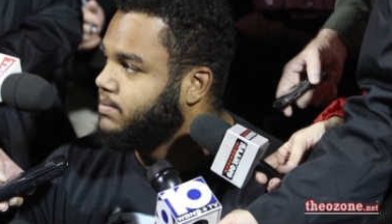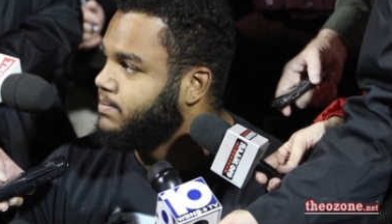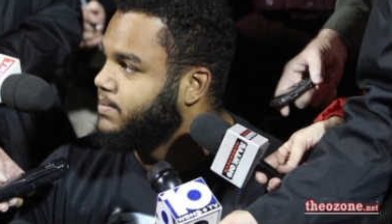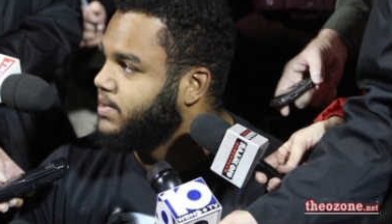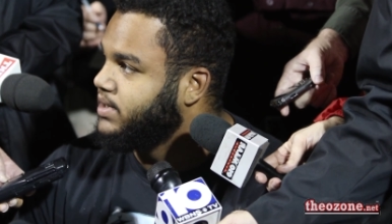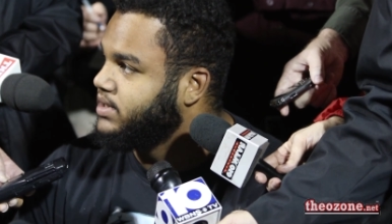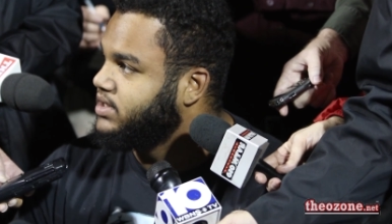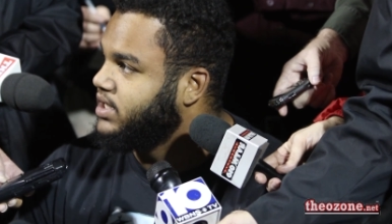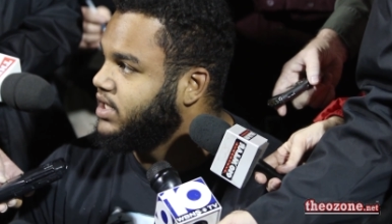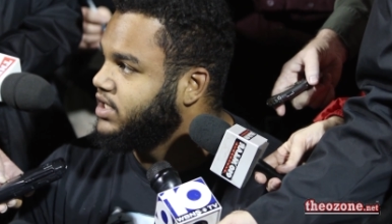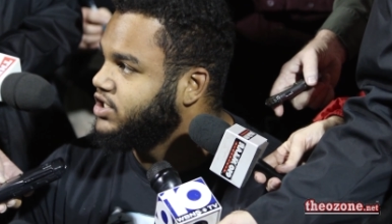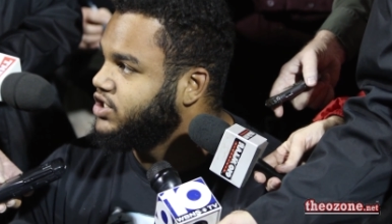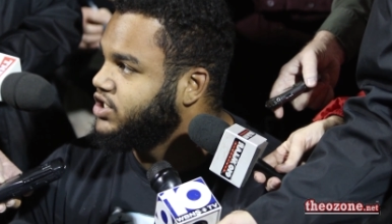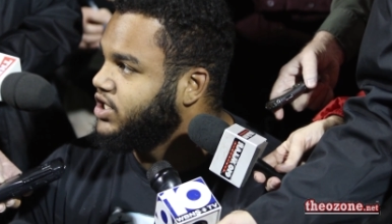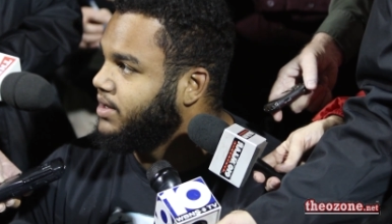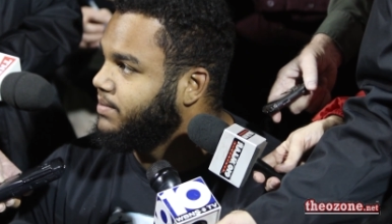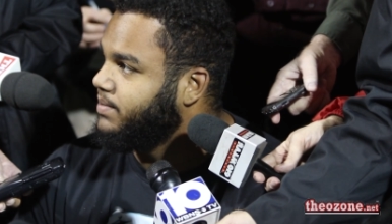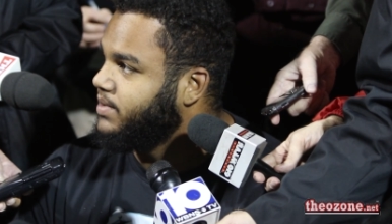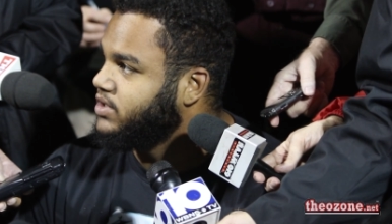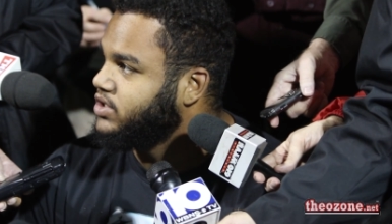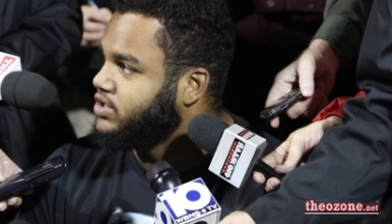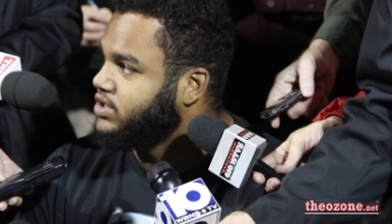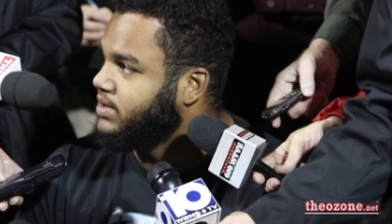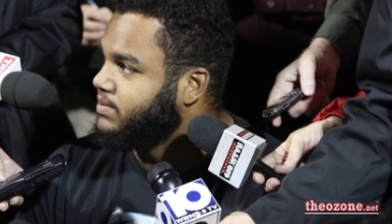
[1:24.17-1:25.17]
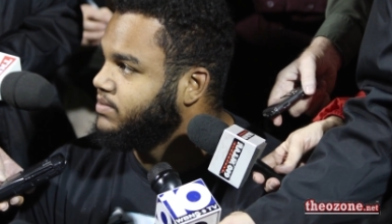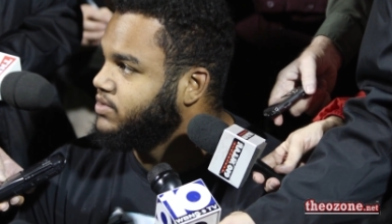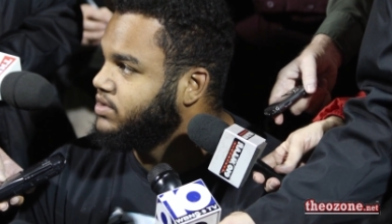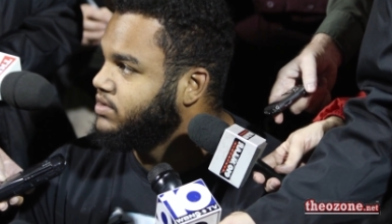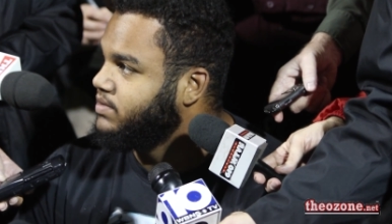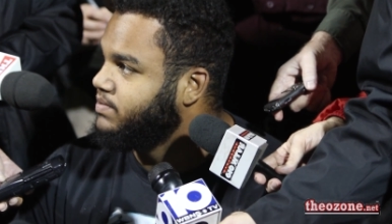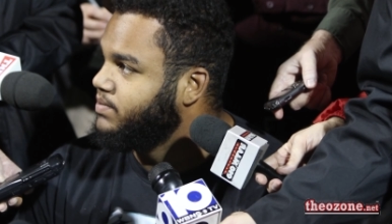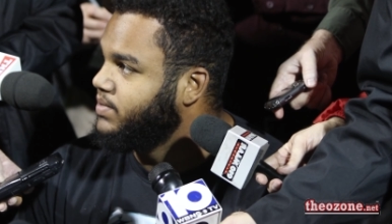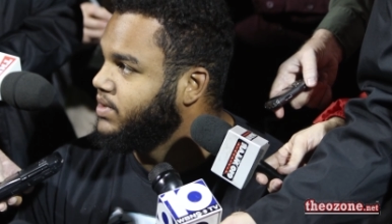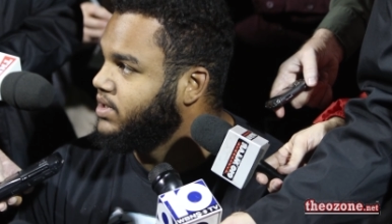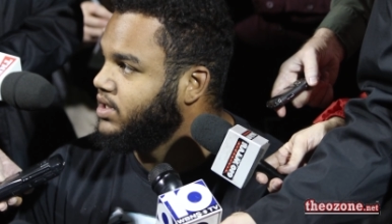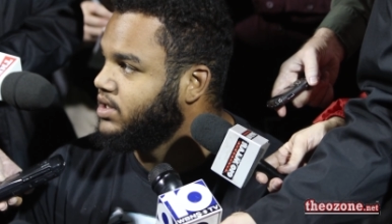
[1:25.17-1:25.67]
Big Ten championship
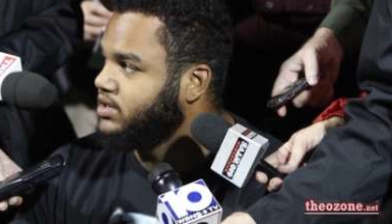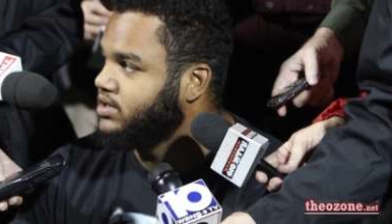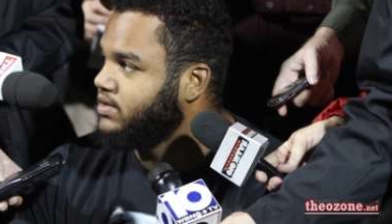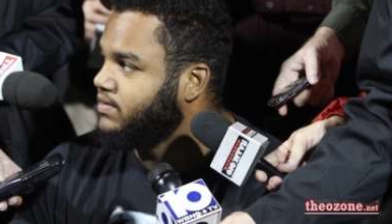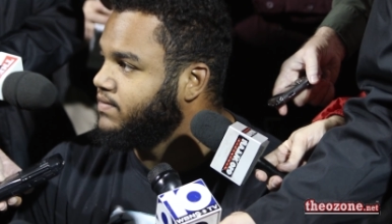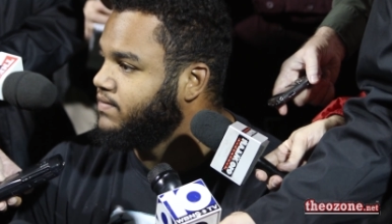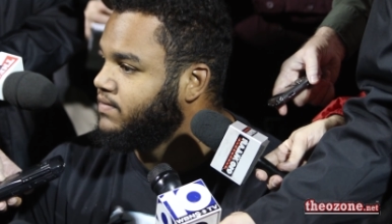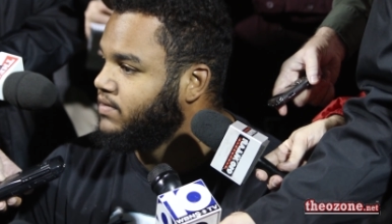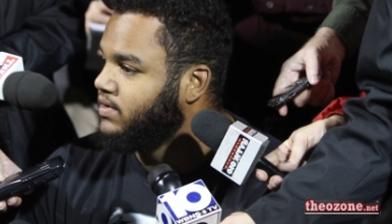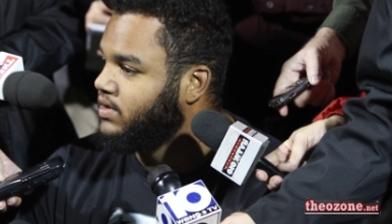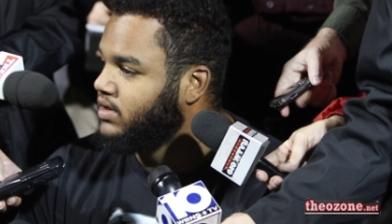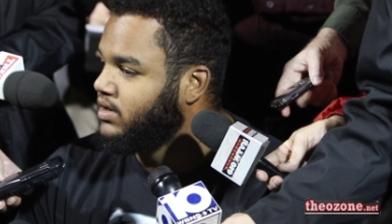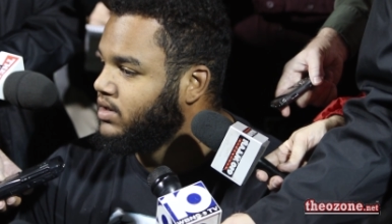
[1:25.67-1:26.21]
because of